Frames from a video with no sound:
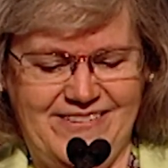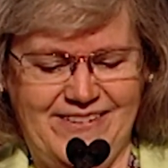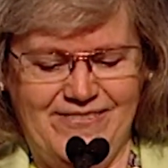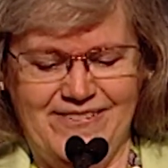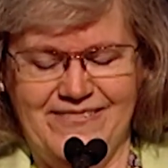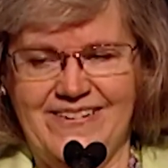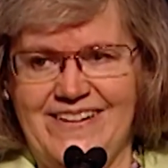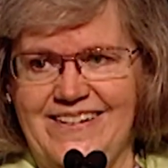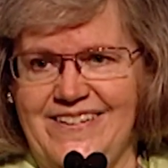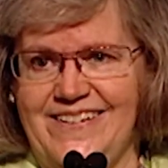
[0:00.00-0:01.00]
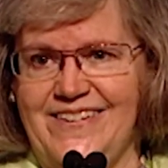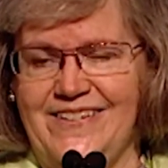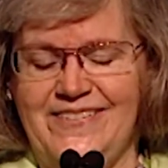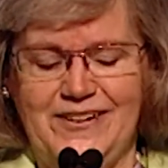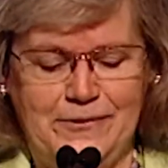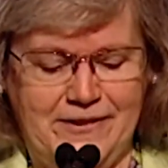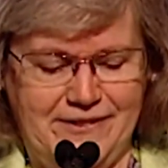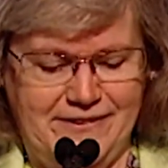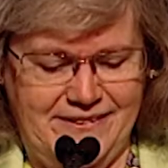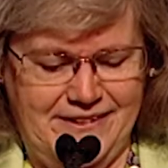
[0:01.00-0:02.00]
effort going into showing you all a
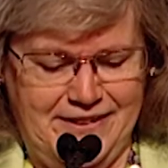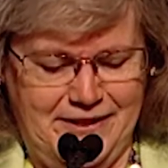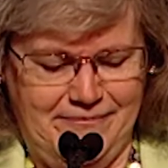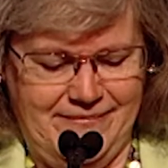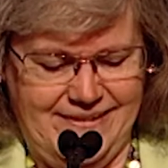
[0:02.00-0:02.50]
good time,